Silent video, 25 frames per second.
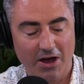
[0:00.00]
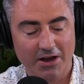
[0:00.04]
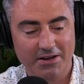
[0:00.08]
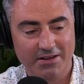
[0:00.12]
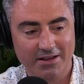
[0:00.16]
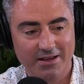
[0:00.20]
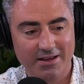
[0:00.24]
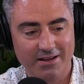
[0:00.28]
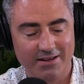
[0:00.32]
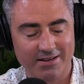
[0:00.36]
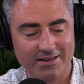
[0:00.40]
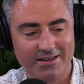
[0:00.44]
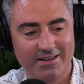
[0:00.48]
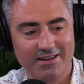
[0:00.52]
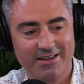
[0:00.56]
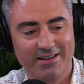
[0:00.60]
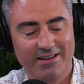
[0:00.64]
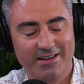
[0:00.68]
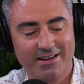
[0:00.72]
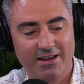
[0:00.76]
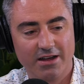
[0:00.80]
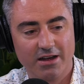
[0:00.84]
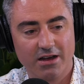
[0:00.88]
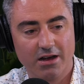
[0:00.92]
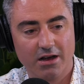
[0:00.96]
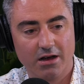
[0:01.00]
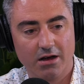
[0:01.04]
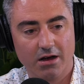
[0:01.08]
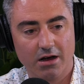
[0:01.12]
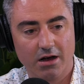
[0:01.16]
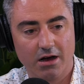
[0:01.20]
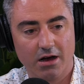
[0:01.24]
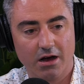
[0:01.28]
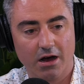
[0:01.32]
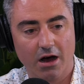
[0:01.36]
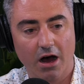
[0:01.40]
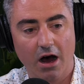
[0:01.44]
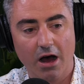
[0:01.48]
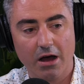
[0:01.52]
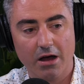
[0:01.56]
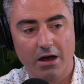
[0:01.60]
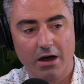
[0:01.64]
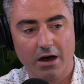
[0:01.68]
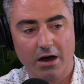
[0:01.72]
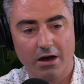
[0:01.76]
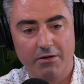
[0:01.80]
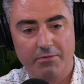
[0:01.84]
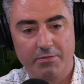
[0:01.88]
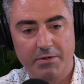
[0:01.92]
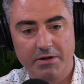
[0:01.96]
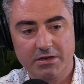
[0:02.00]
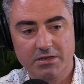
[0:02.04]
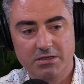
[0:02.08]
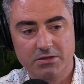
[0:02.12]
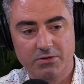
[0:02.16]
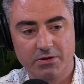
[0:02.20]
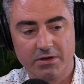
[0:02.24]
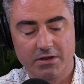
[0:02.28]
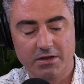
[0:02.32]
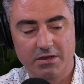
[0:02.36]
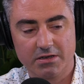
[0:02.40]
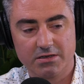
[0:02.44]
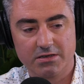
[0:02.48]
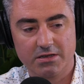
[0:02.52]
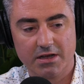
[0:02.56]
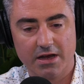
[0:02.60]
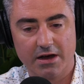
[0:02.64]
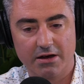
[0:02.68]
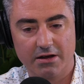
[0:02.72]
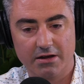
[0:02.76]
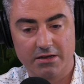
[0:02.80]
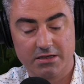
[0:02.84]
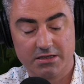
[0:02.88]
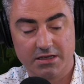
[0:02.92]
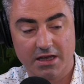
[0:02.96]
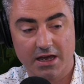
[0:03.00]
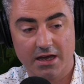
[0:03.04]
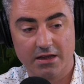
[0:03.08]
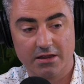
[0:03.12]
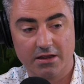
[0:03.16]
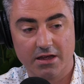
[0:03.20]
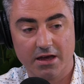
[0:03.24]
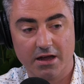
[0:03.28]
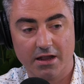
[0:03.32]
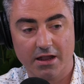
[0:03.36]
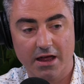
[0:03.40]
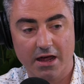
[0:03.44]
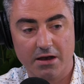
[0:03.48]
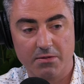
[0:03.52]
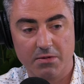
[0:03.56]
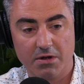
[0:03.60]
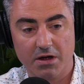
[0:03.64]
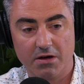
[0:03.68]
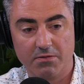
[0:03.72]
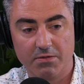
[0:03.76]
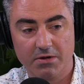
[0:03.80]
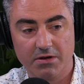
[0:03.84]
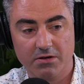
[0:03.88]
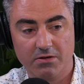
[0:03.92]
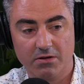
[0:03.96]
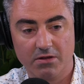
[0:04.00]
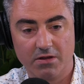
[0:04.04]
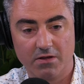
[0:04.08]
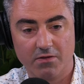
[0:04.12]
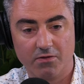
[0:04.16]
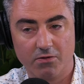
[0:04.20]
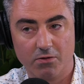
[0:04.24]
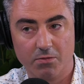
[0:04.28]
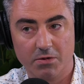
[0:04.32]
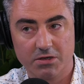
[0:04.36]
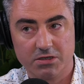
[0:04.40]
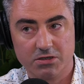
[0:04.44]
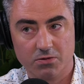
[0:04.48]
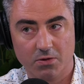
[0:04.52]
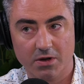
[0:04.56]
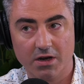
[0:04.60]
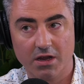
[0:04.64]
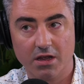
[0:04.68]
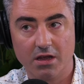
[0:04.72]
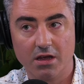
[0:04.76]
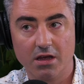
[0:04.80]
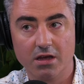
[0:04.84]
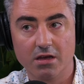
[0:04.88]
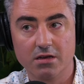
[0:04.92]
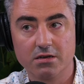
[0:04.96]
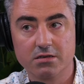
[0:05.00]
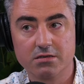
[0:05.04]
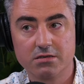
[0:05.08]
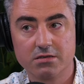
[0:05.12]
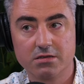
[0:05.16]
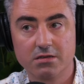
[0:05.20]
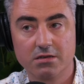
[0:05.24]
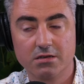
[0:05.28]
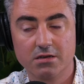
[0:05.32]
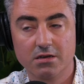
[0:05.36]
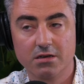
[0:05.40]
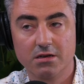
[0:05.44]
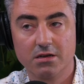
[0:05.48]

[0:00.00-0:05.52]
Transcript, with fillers: I did. I, have been doing this now and it scared the hell out of me. I've been doing this for almost 20 years.